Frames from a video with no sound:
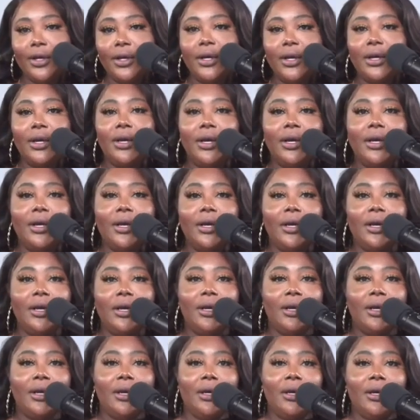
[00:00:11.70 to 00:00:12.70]
Oh wait,
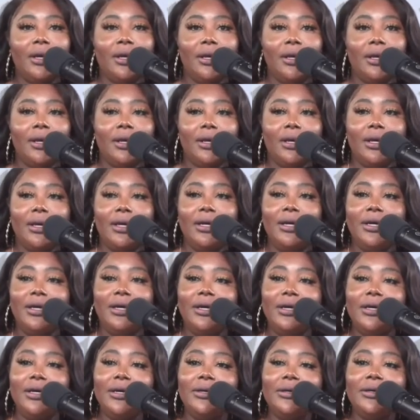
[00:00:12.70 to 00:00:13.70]
somebody said
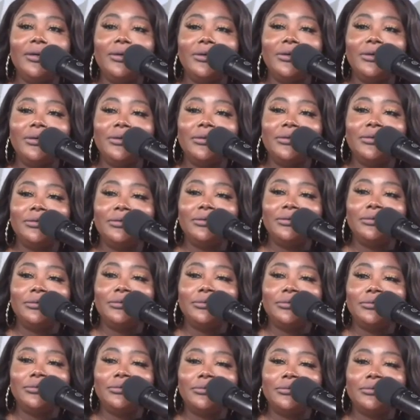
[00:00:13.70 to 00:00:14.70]
about DMs
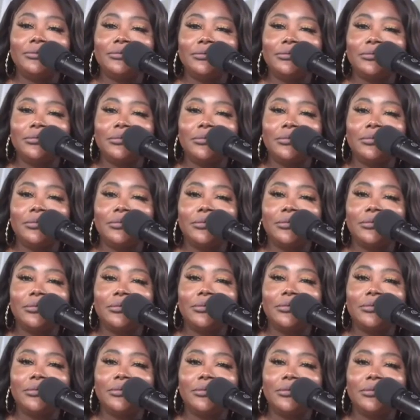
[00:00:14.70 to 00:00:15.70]
too. So
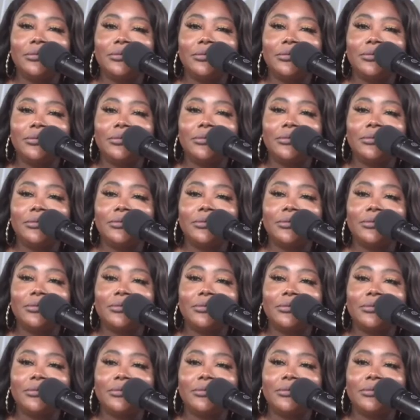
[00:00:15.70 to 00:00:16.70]

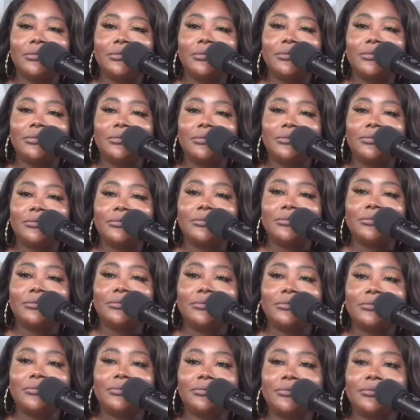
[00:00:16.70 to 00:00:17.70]
Yeah, they said
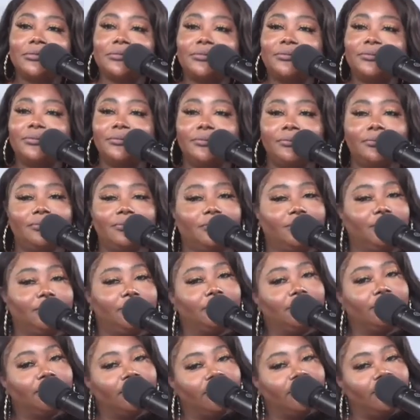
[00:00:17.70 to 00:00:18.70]
honorable mention
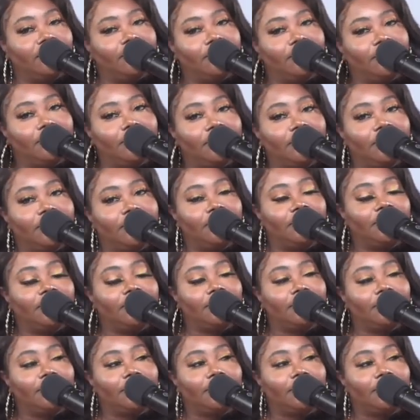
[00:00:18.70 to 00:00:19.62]
of uh, Jussie Smollett.